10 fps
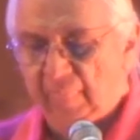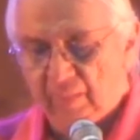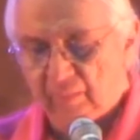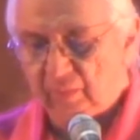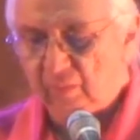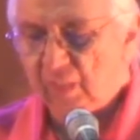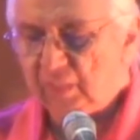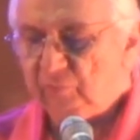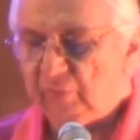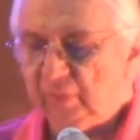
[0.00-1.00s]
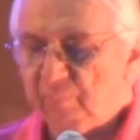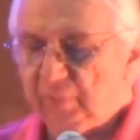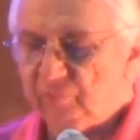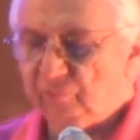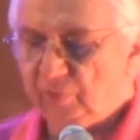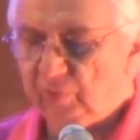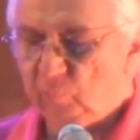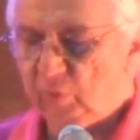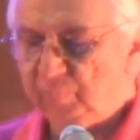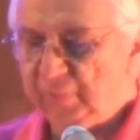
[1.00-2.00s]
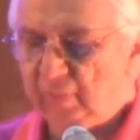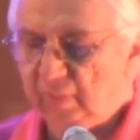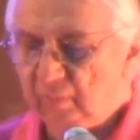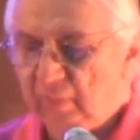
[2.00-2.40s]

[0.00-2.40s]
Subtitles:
The caucus recommends further work be done